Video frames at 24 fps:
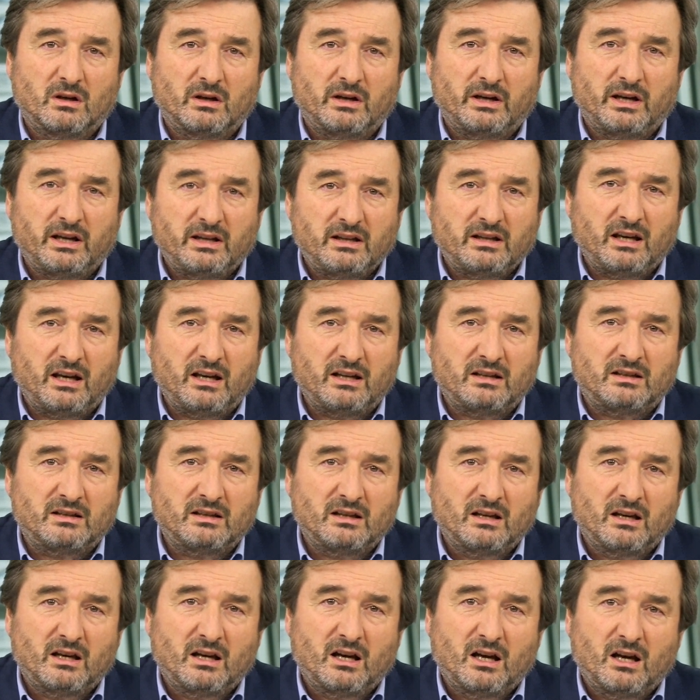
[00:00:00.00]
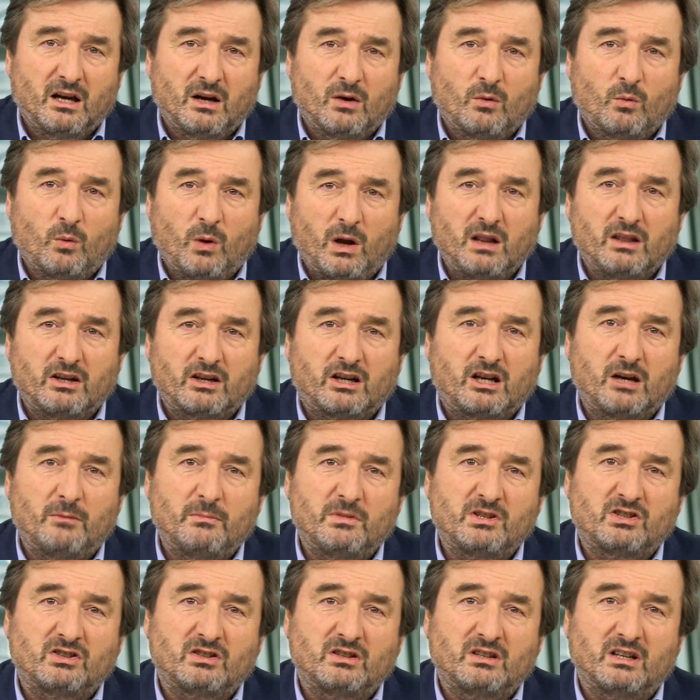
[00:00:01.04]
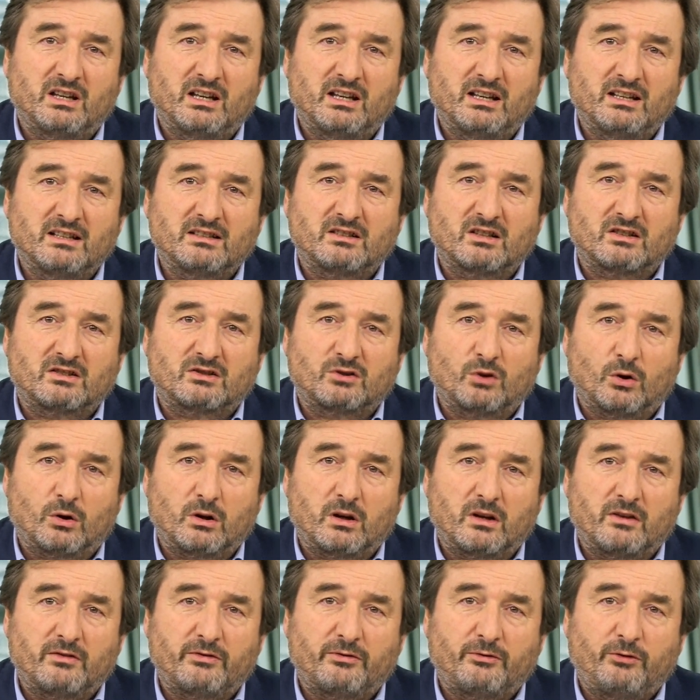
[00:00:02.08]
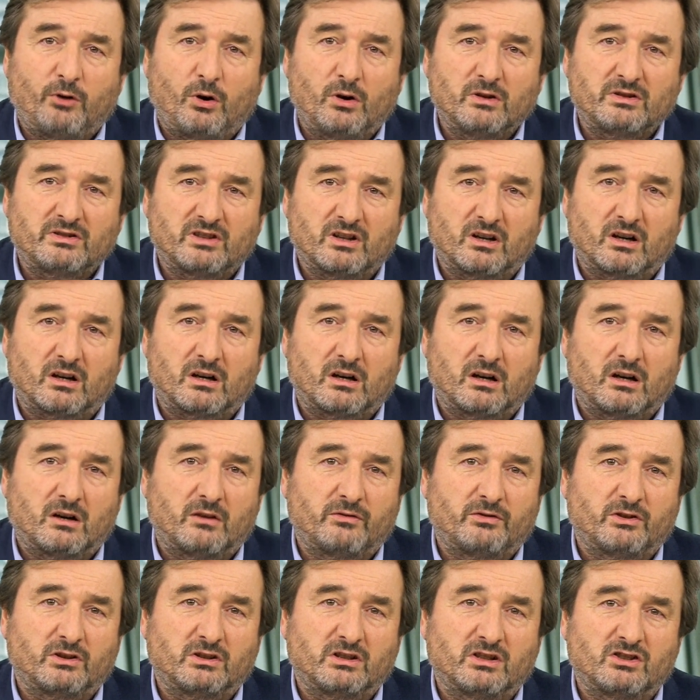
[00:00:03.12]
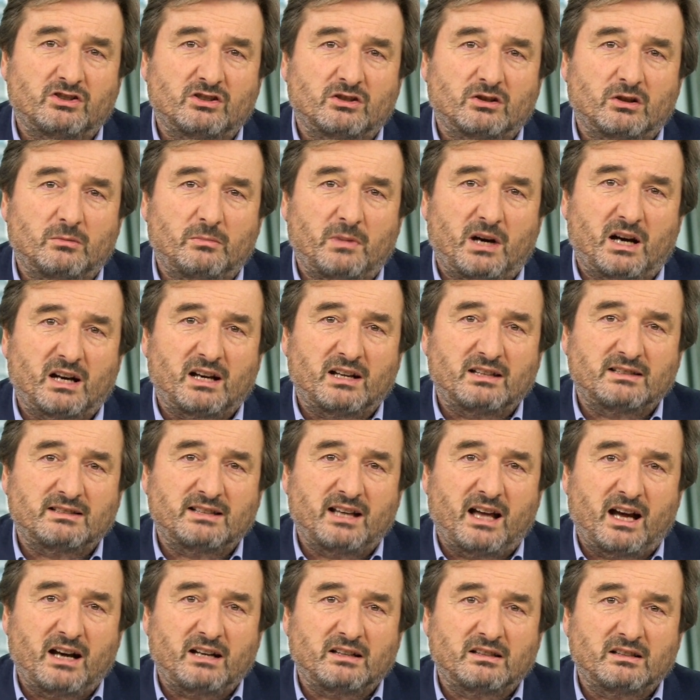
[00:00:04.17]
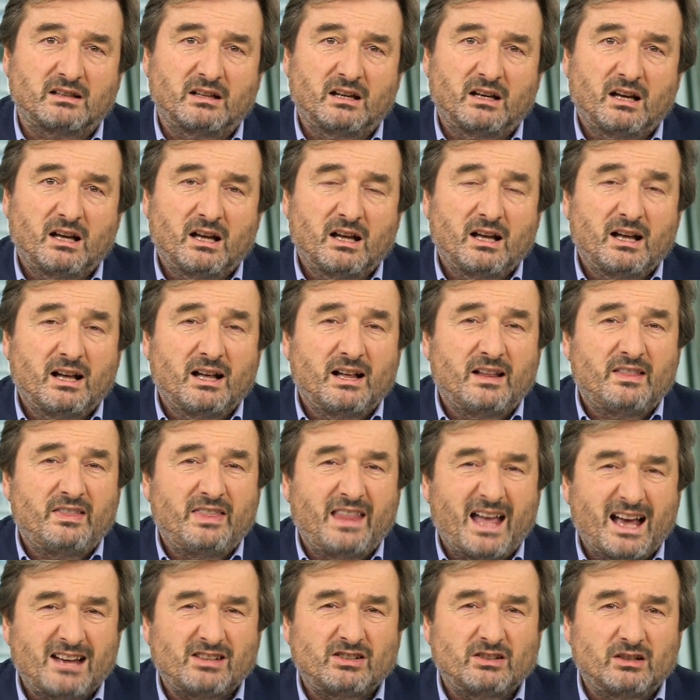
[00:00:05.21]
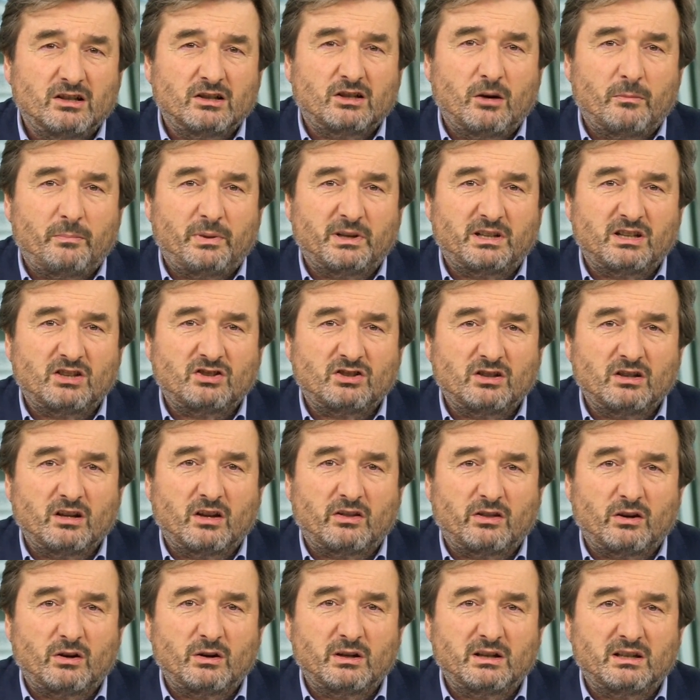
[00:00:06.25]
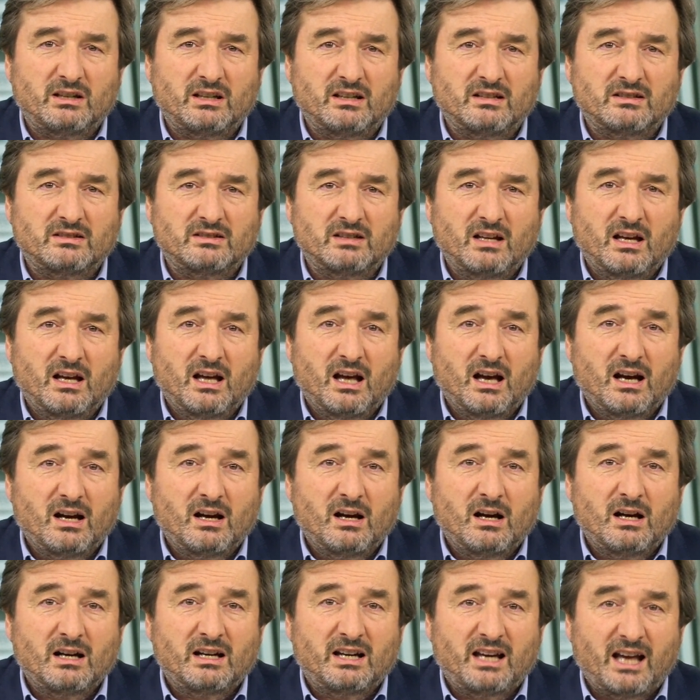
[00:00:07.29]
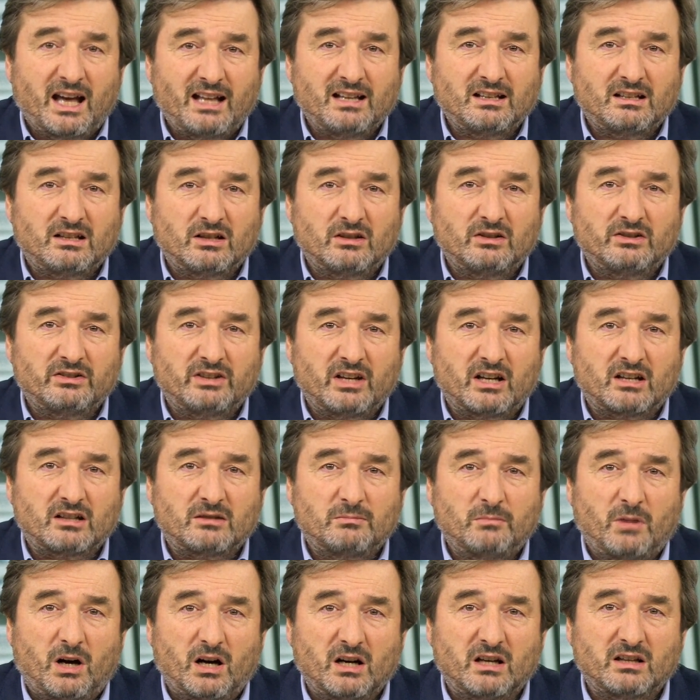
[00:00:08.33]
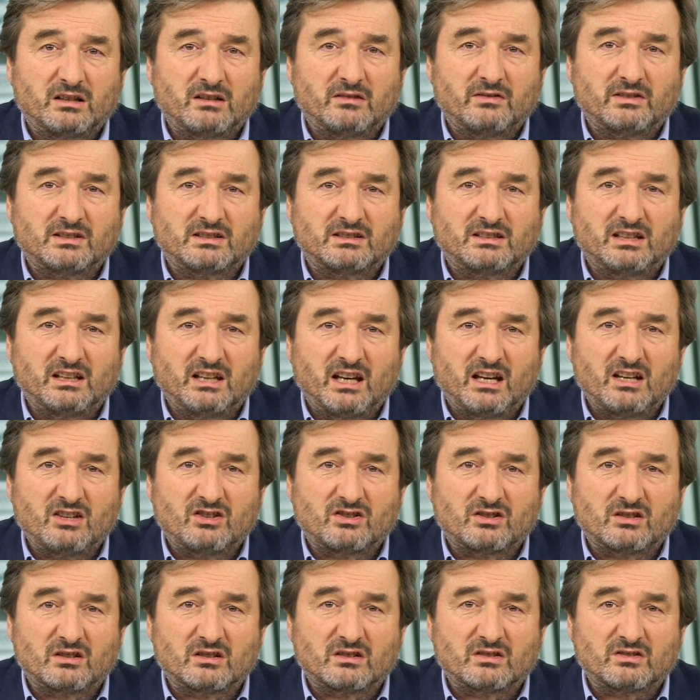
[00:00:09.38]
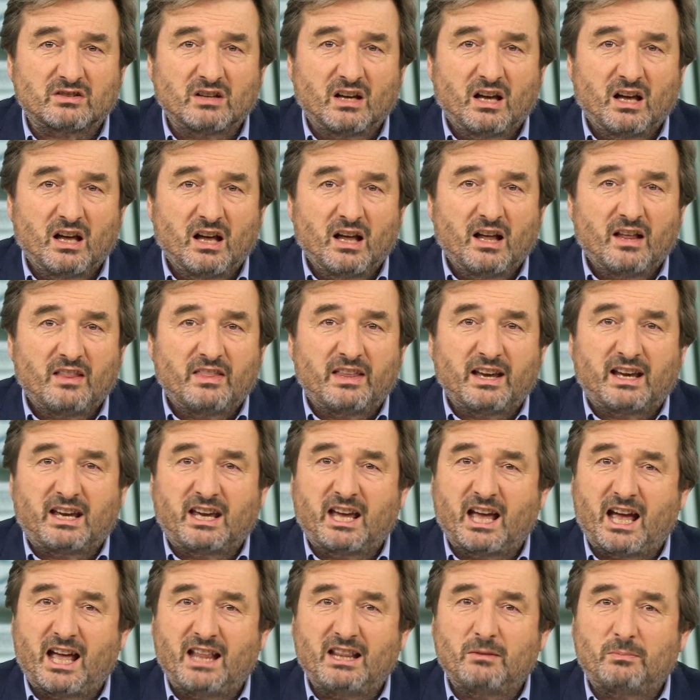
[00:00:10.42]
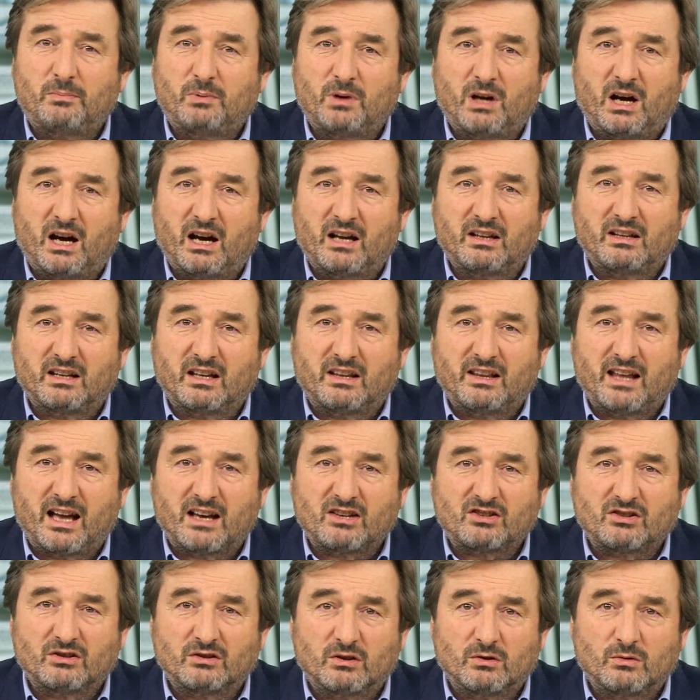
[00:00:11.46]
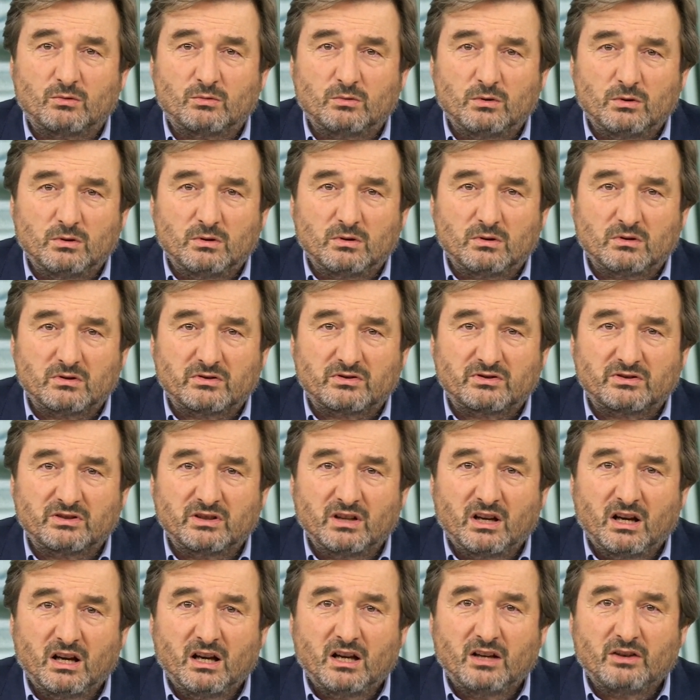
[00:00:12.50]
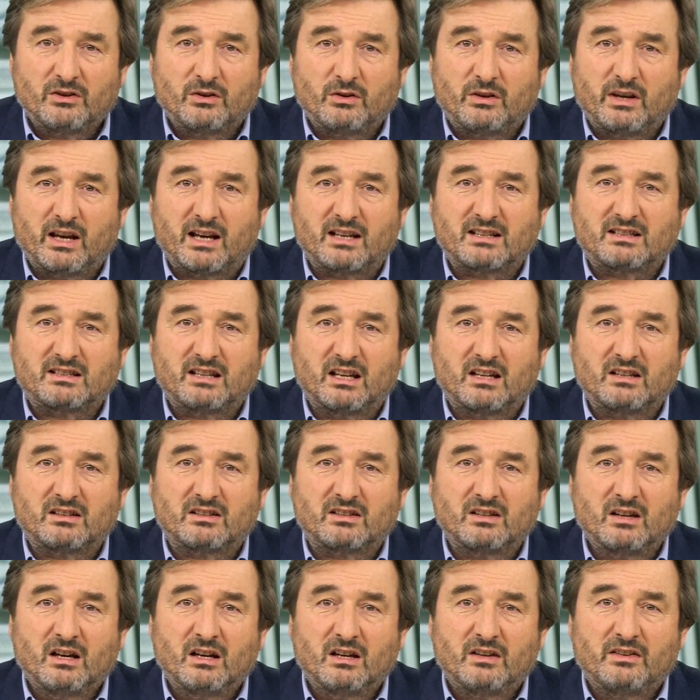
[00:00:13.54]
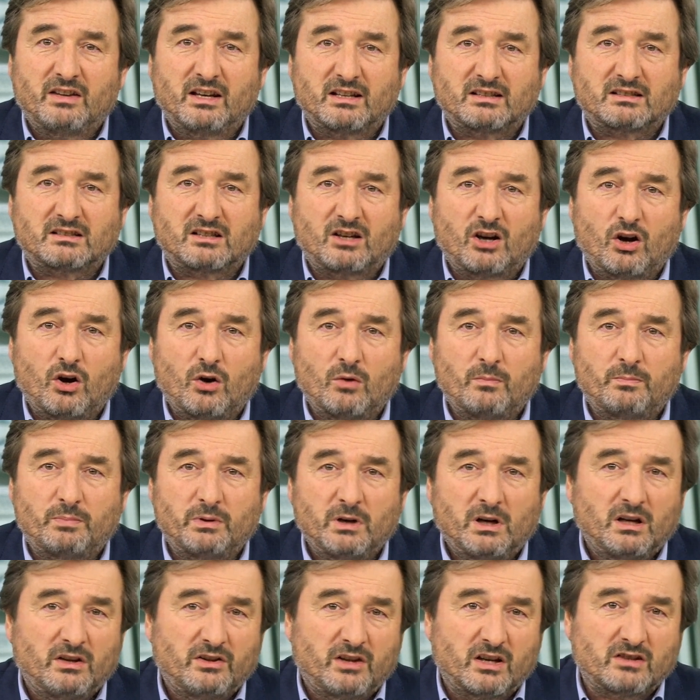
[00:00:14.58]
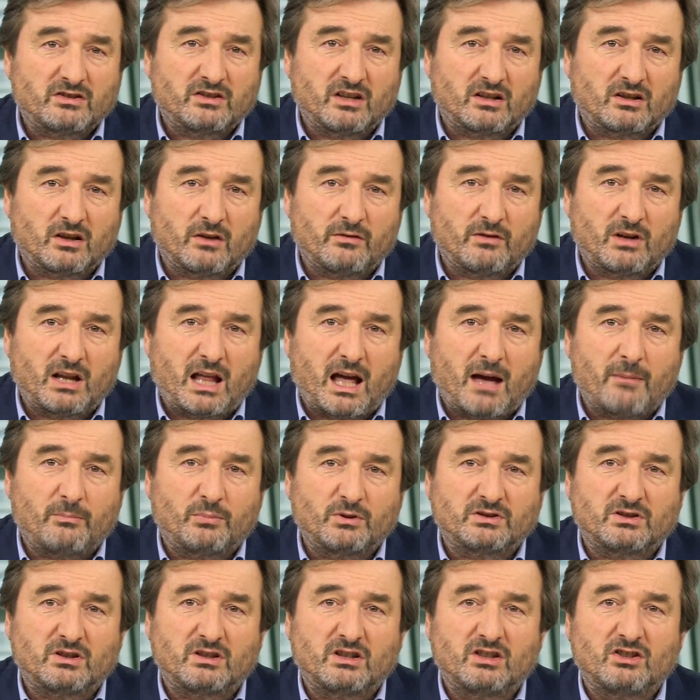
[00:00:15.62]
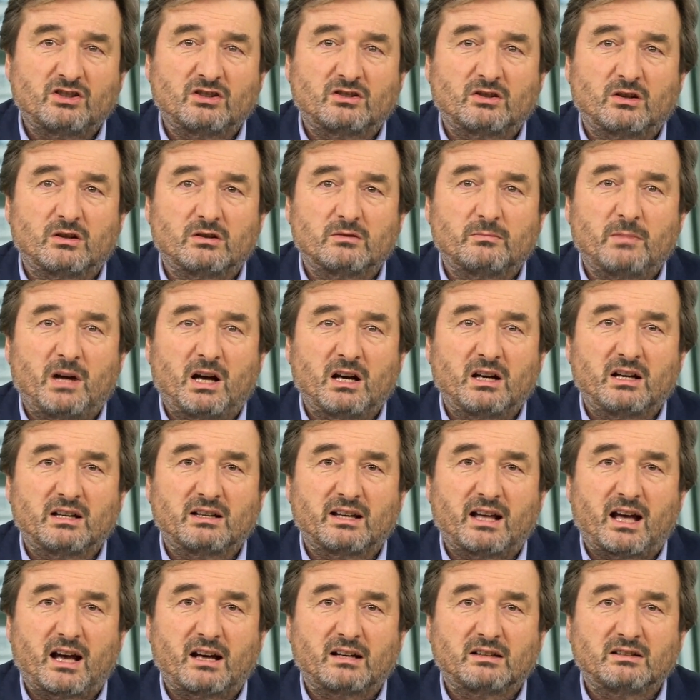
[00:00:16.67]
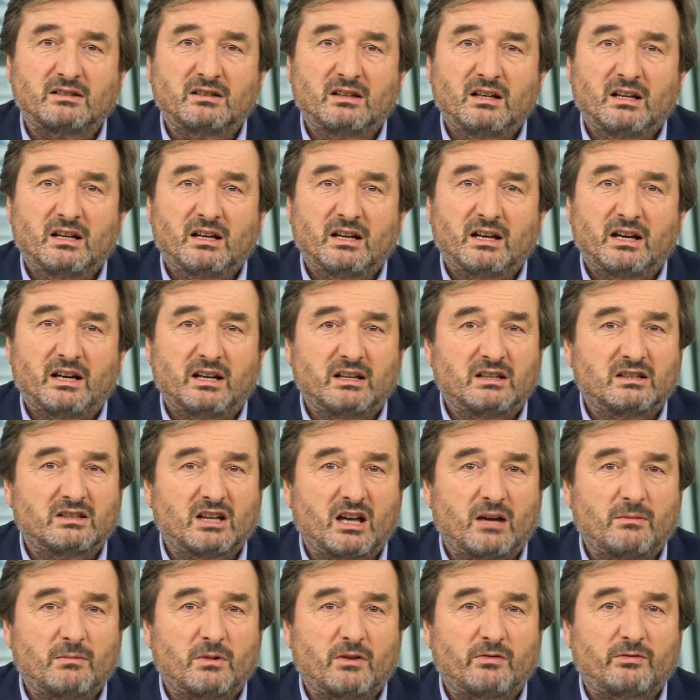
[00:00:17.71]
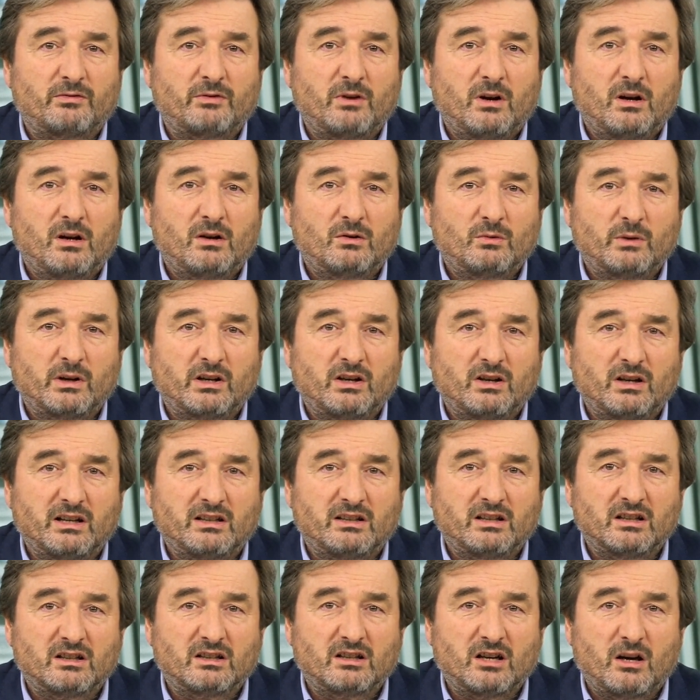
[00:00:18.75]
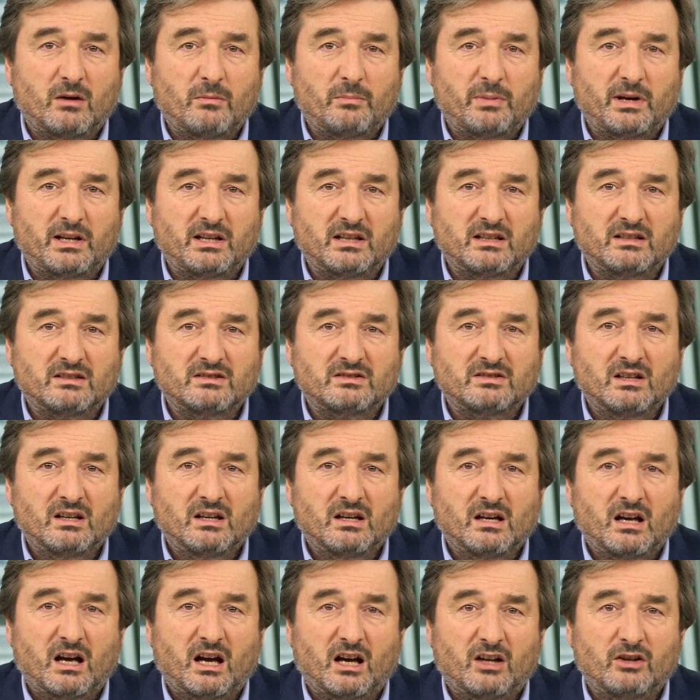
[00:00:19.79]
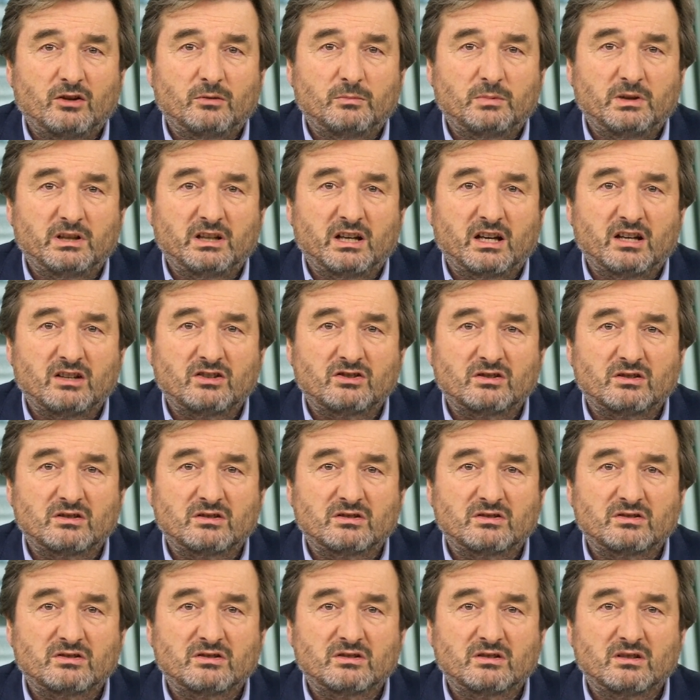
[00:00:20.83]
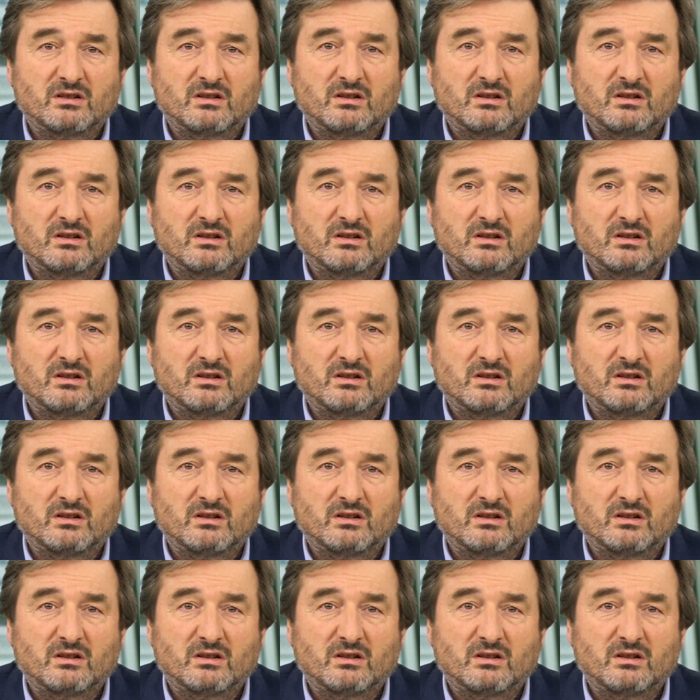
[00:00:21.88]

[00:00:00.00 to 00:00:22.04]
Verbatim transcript: Indeed, while the Commission is the sole enforcer of the Digital Markets Act, national competition authorities can conduct market investigations. They can apply their national rules to the extent their scope does not overlap with the Digital Market Act in terms of regulated companies and obligations.